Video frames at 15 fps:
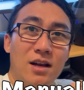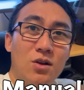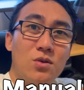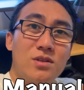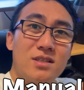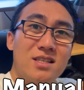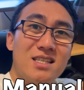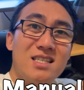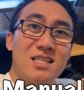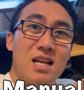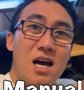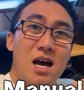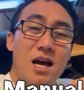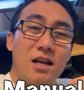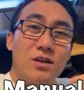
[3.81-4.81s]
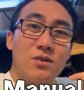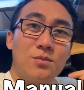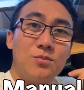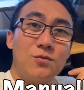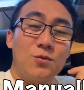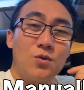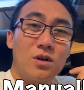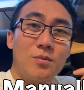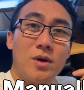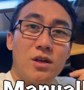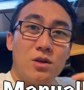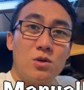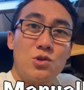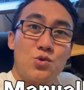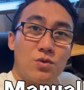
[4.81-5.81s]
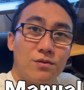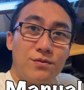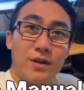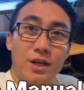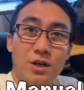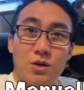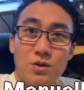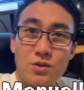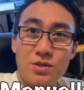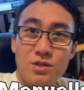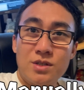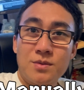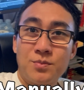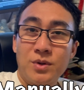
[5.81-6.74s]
I know this is not one of my usual videos,